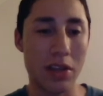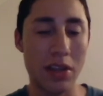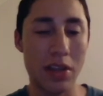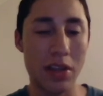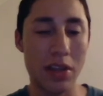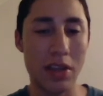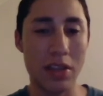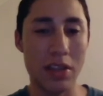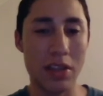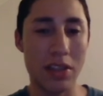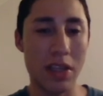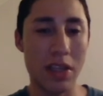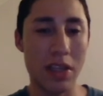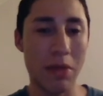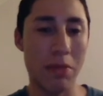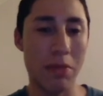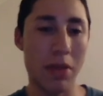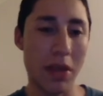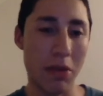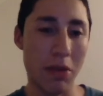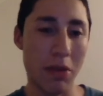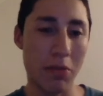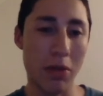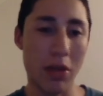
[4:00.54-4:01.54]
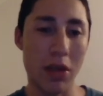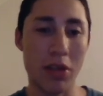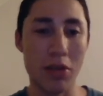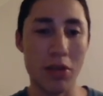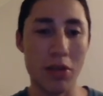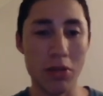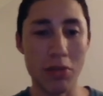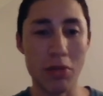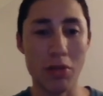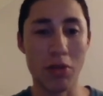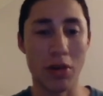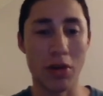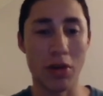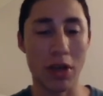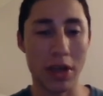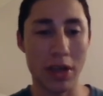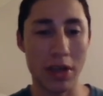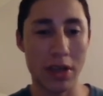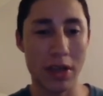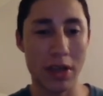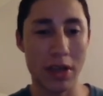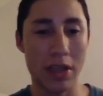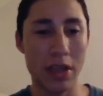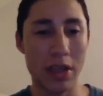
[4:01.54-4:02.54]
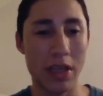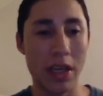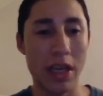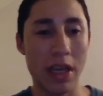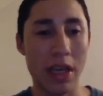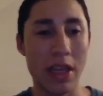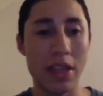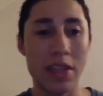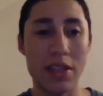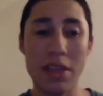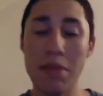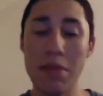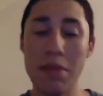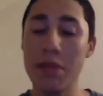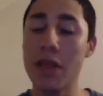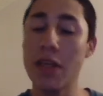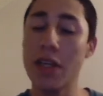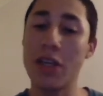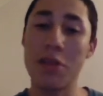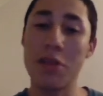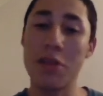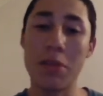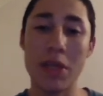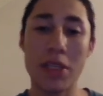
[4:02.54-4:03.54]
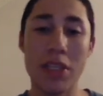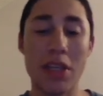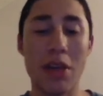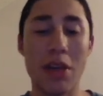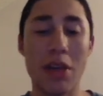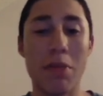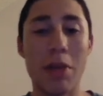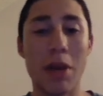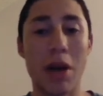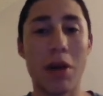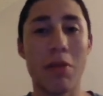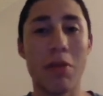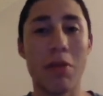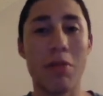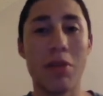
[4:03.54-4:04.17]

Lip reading: Same thing with New York. The same thing could be said about